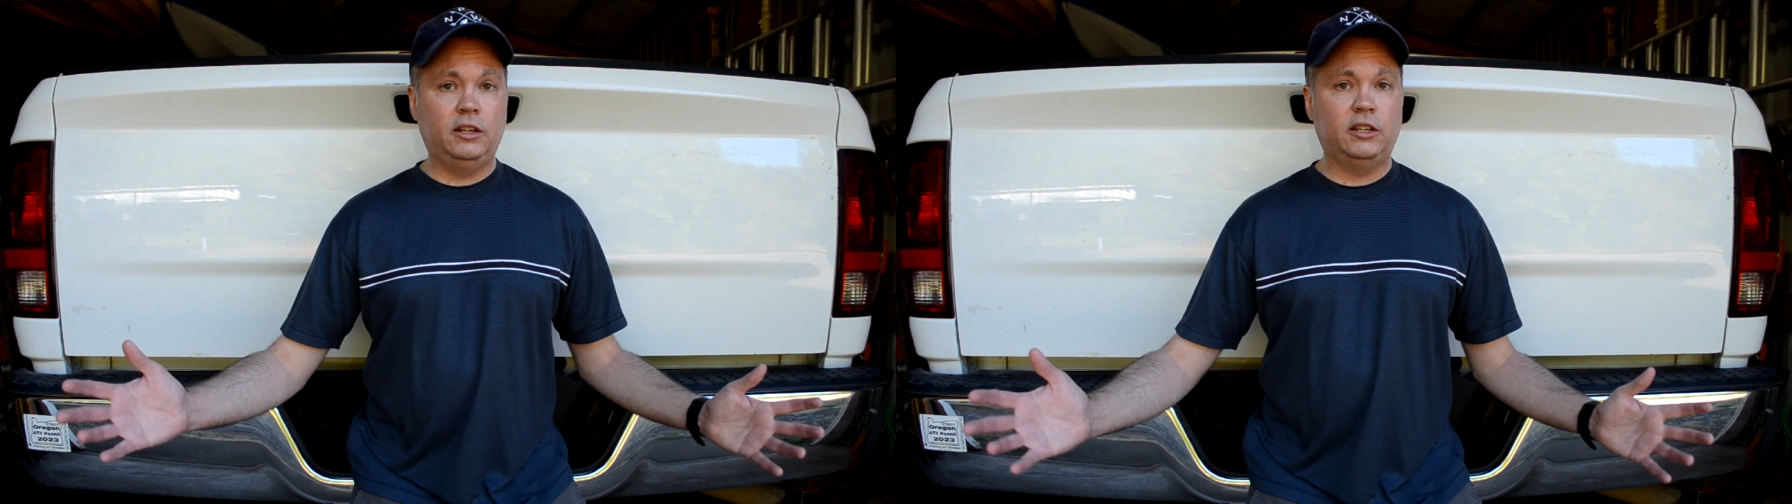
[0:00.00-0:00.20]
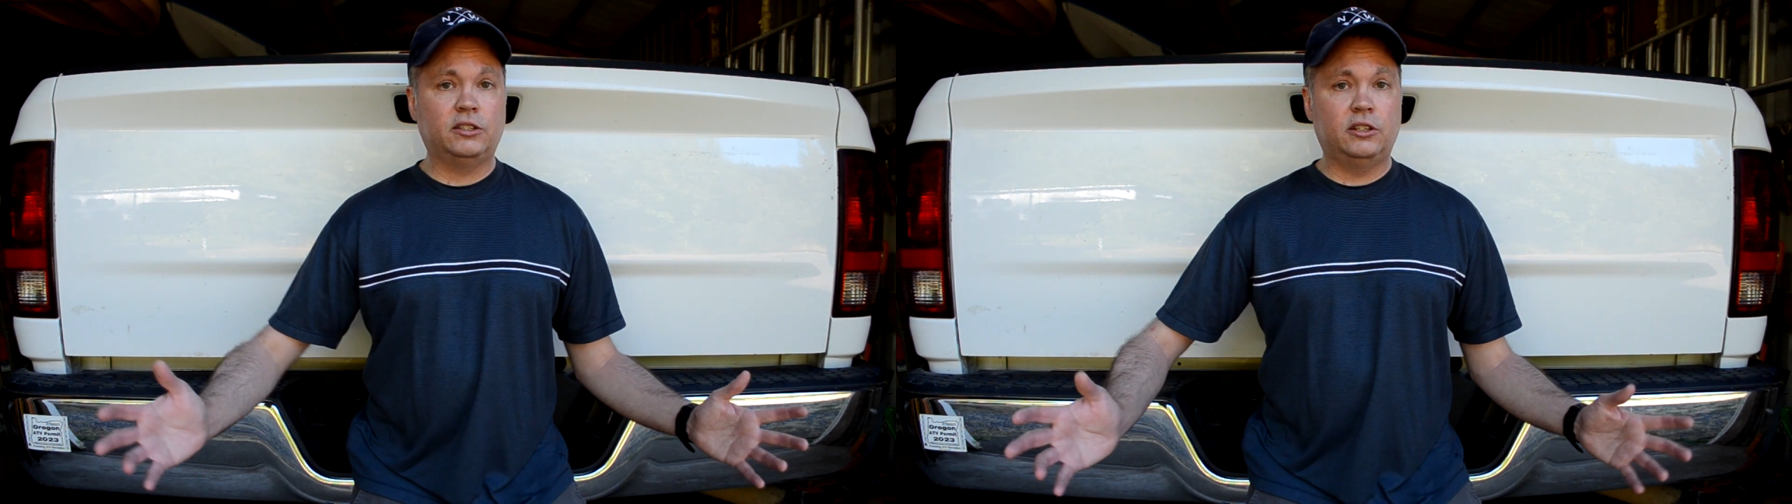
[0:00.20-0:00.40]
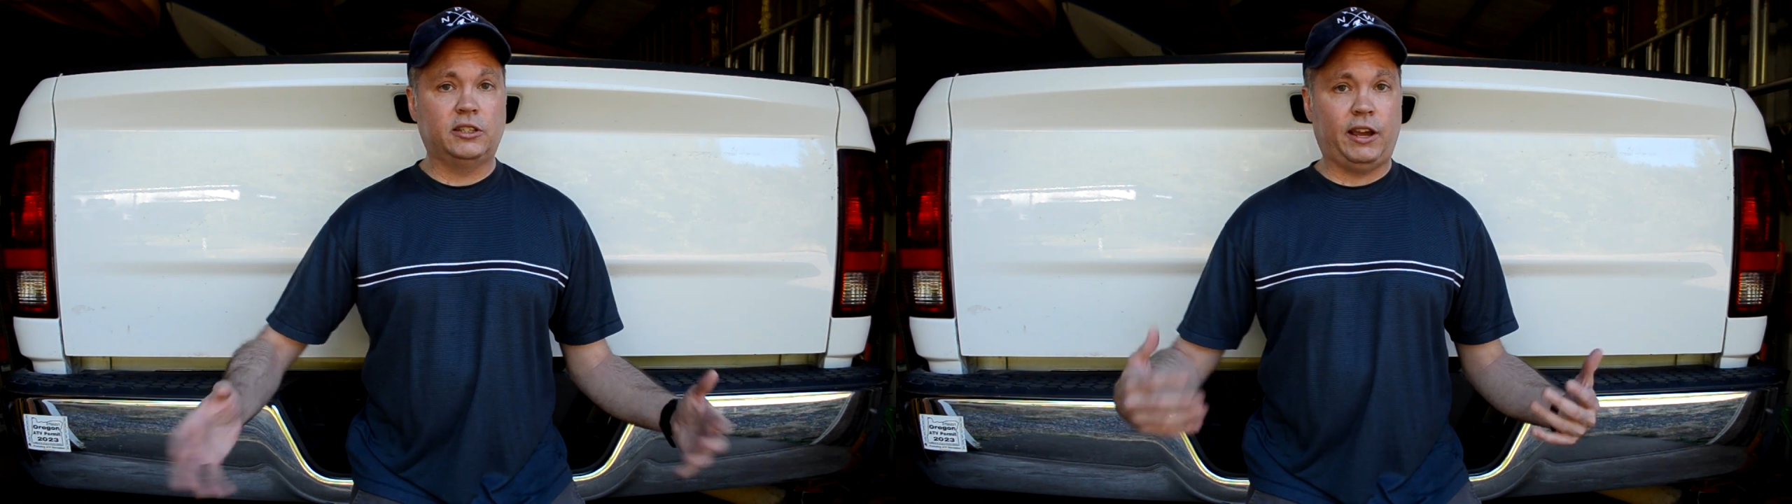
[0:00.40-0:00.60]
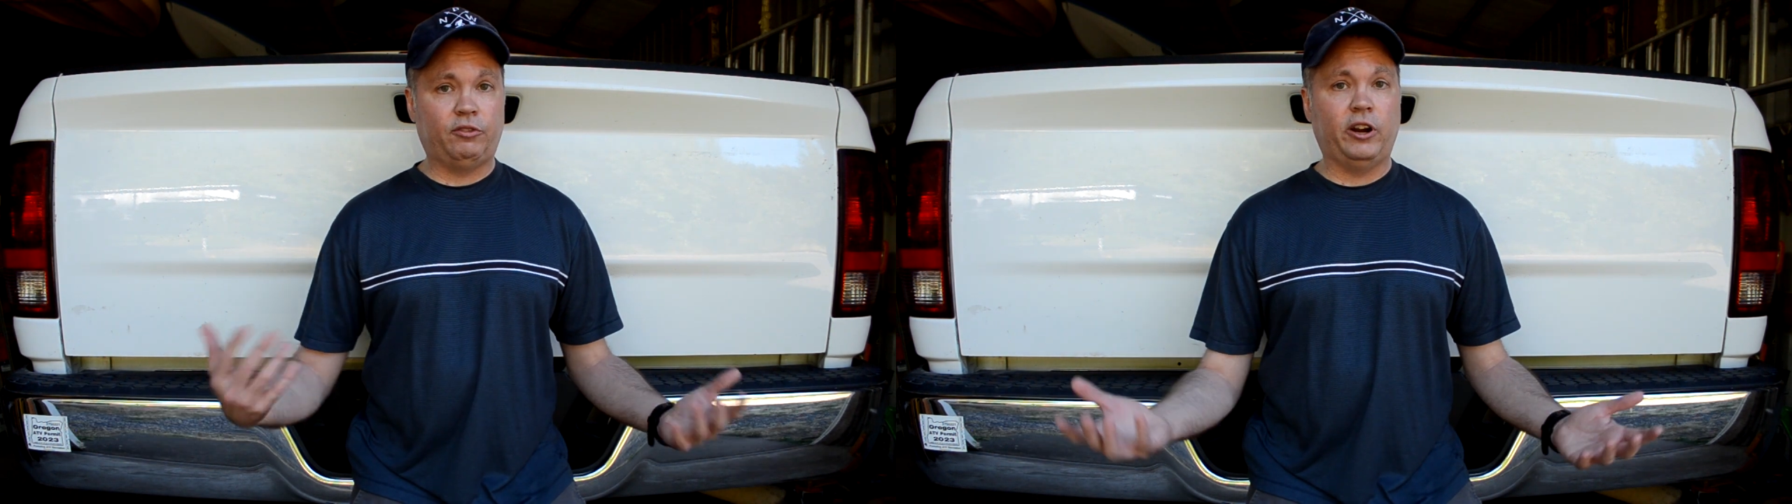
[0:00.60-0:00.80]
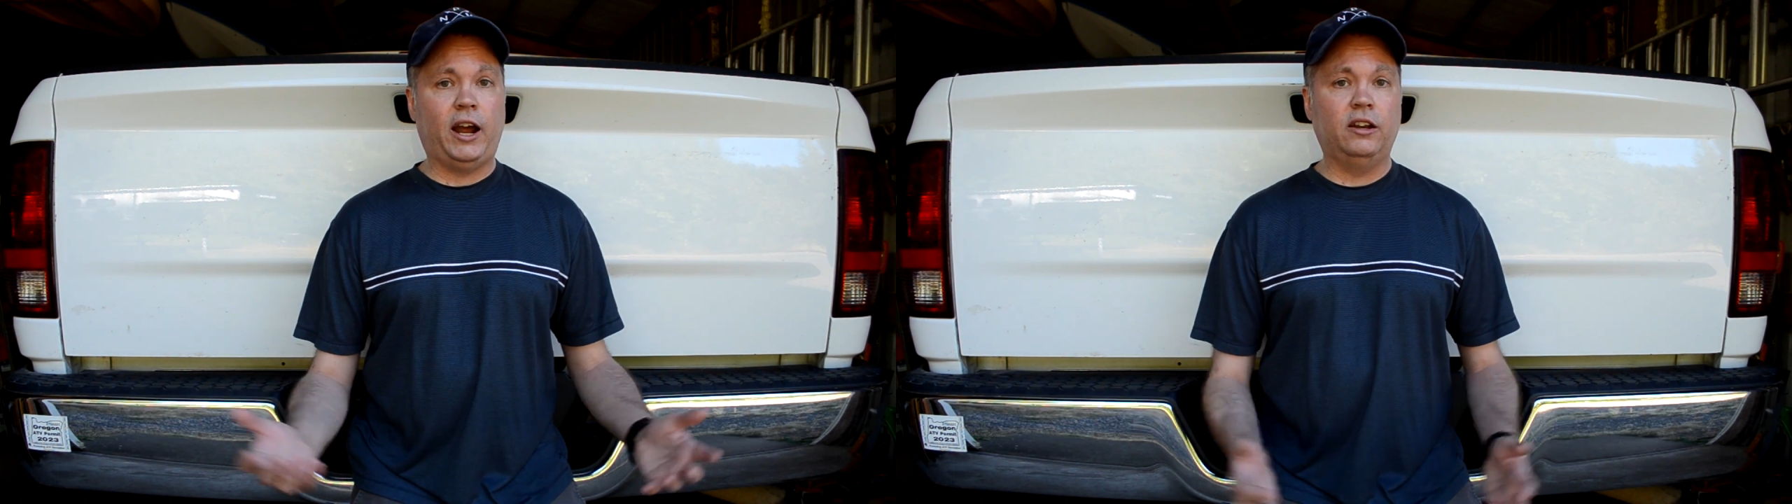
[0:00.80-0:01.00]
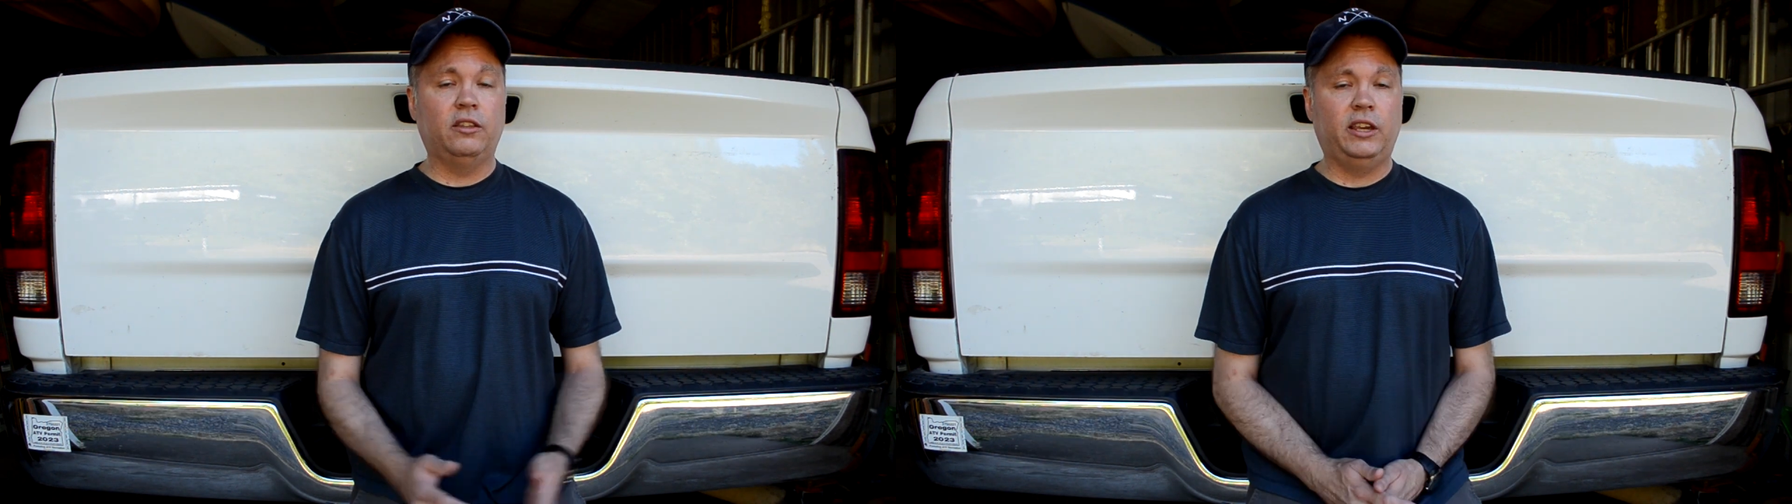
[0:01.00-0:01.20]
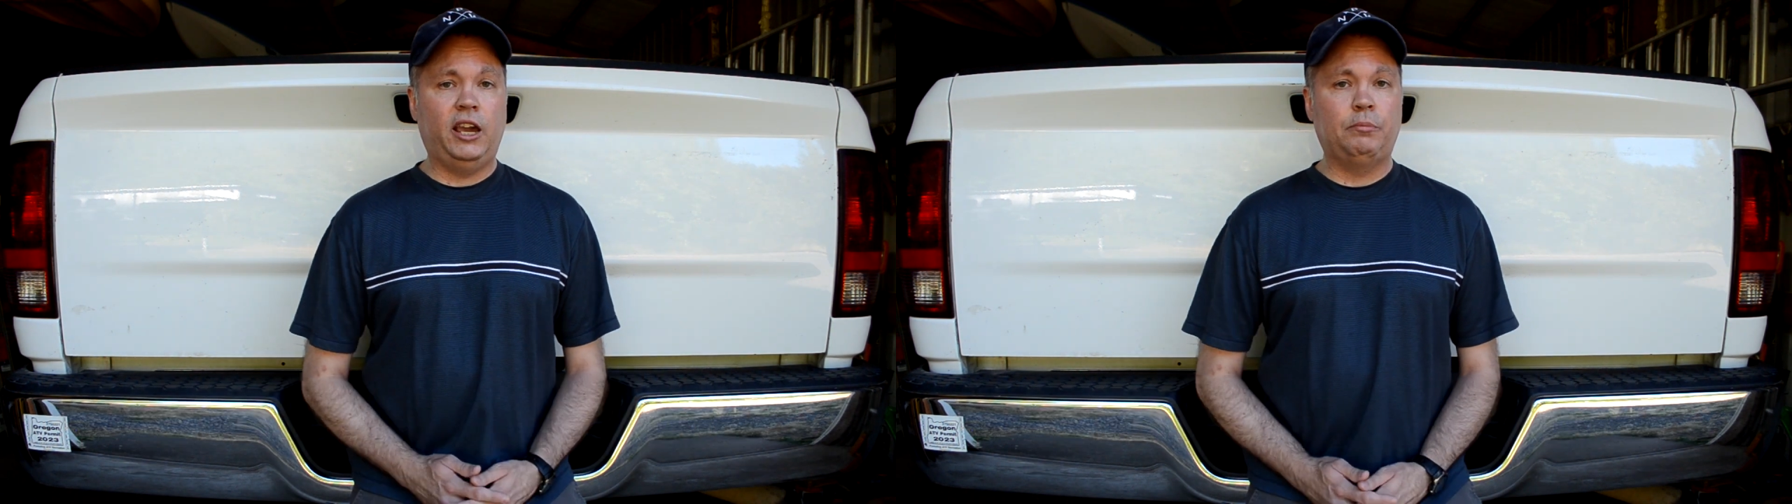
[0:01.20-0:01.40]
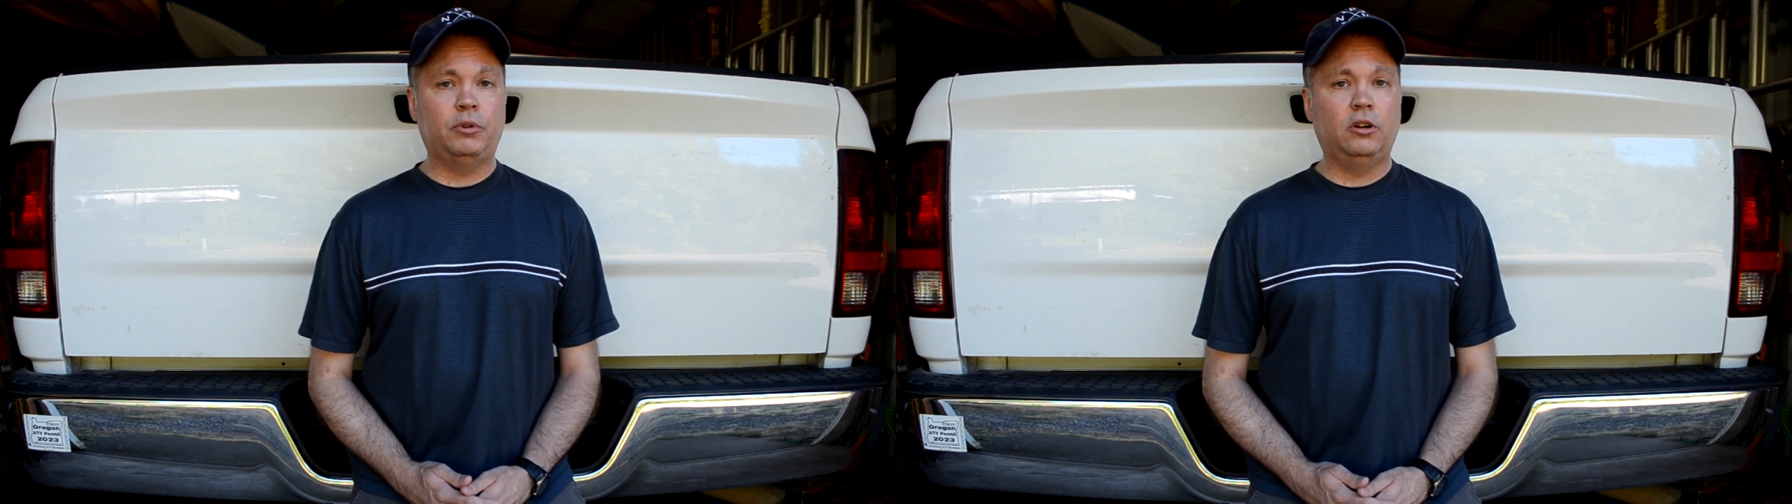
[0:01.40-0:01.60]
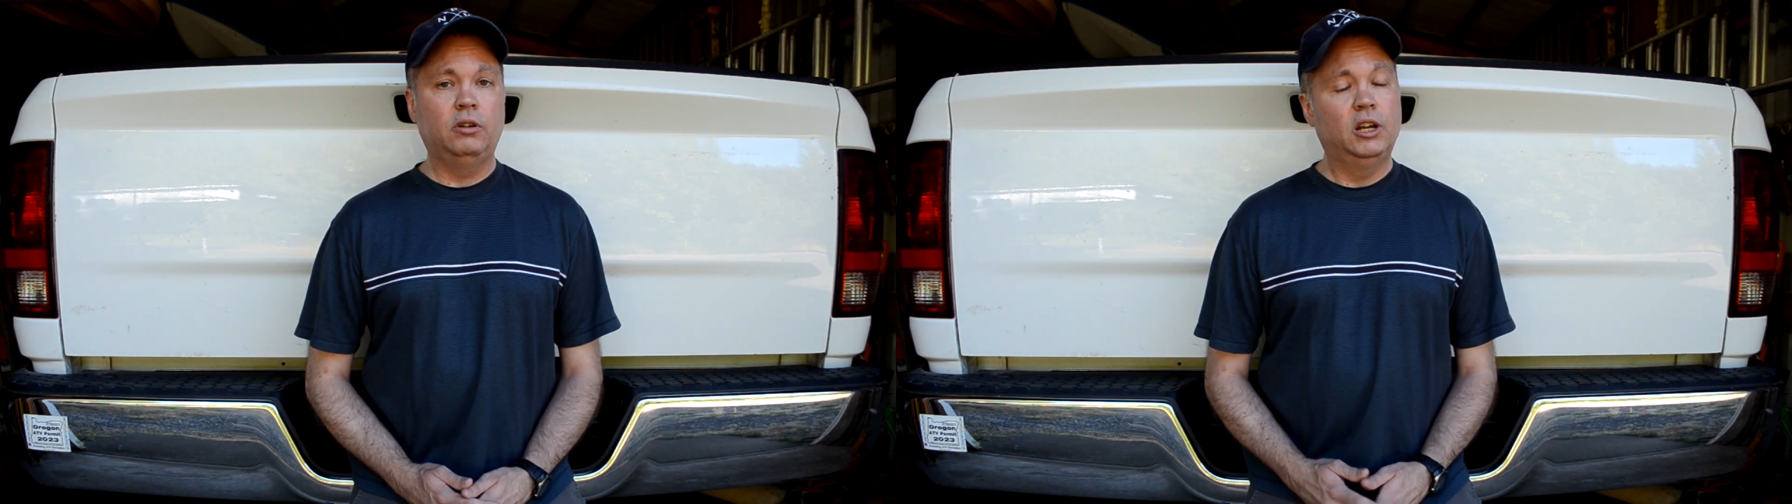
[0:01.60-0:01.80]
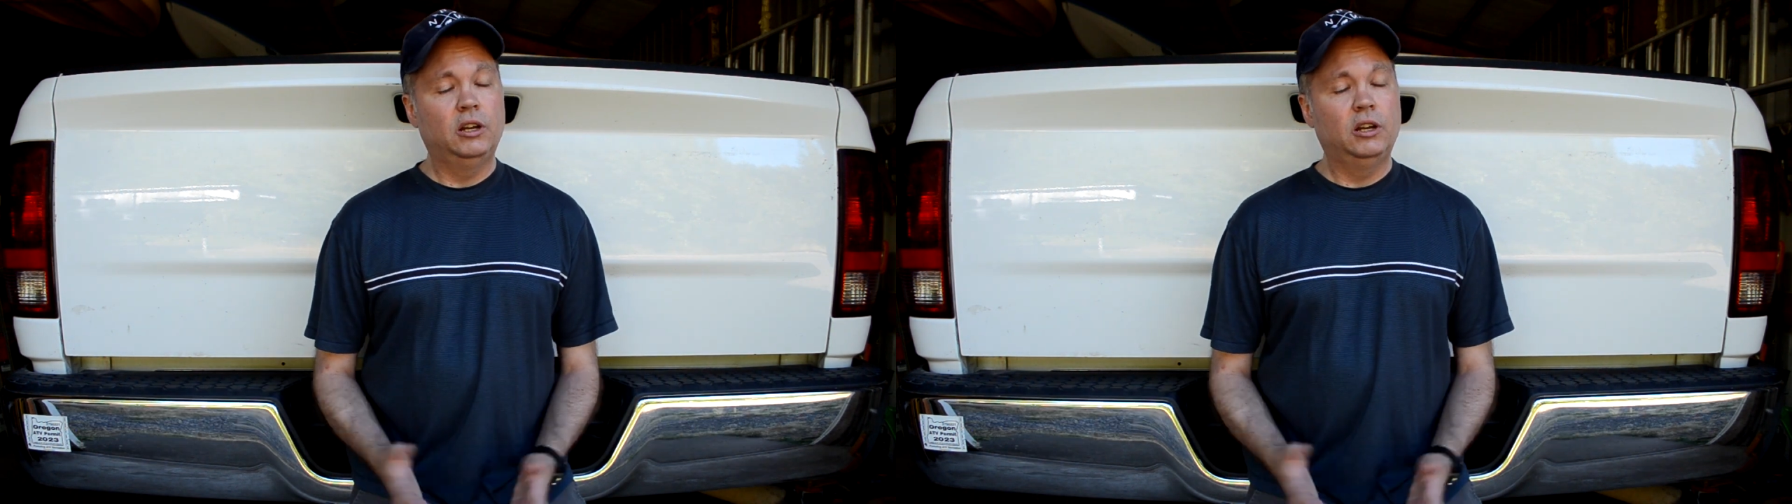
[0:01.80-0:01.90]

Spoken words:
distance after adding the camper,